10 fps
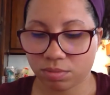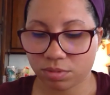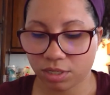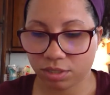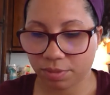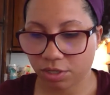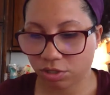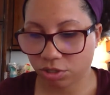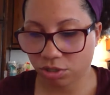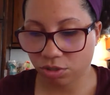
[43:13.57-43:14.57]
please make
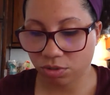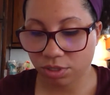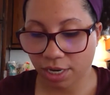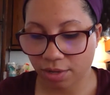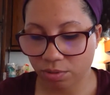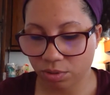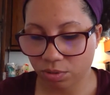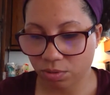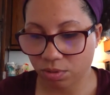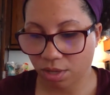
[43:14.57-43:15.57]
sure you
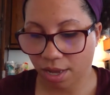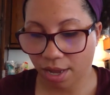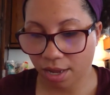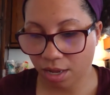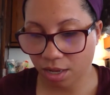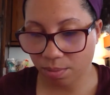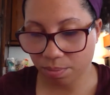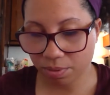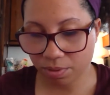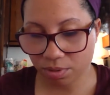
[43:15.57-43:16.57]
download the
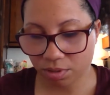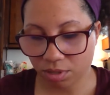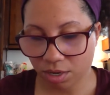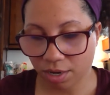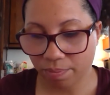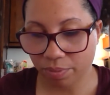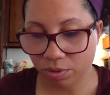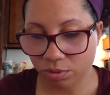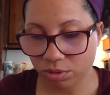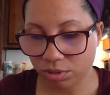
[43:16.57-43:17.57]
app that I
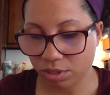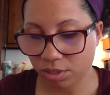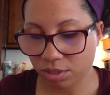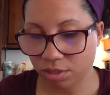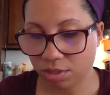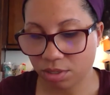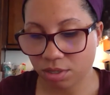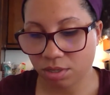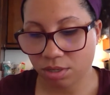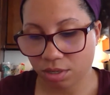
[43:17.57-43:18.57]
posted
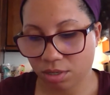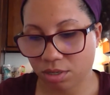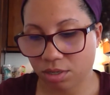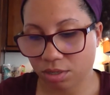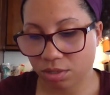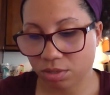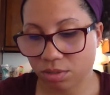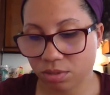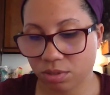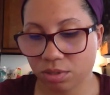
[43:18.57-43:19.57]
on
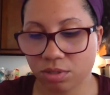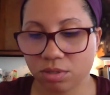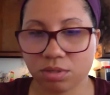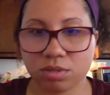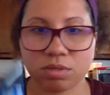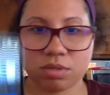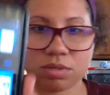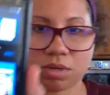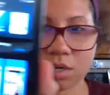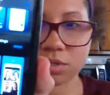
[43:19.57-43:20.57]

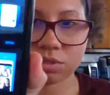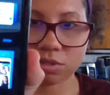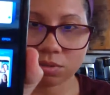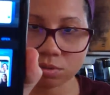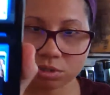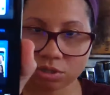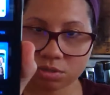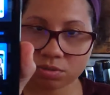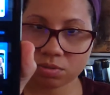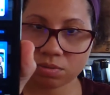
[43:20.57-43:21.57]

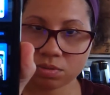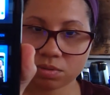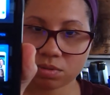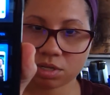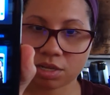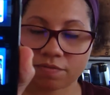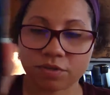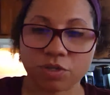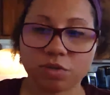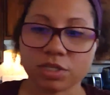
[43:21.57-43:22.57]
Dojo. If
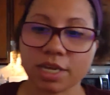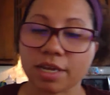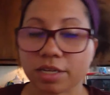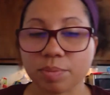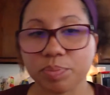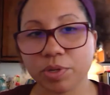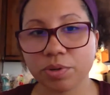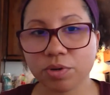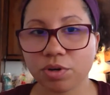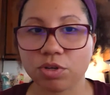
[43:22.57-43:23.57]
you're using a
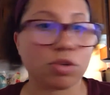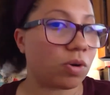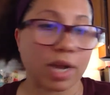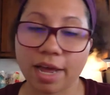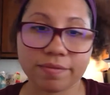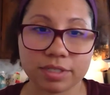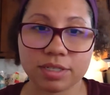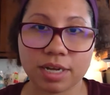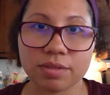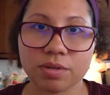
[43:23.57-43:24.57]
computer, you don't have to
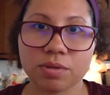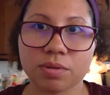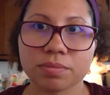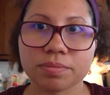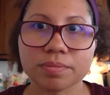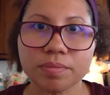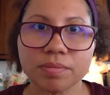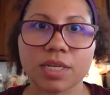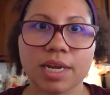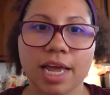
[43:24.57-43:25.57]
download
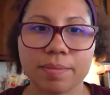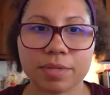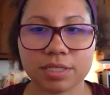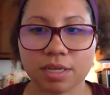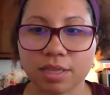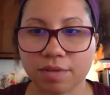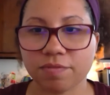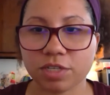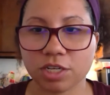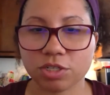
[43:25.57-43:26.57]
an app because on the
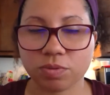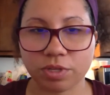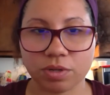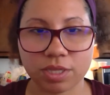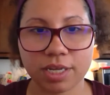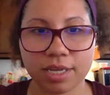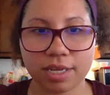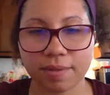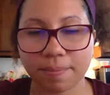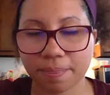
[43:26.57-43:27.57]
invitation, when you click
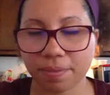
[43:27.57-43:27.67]
it,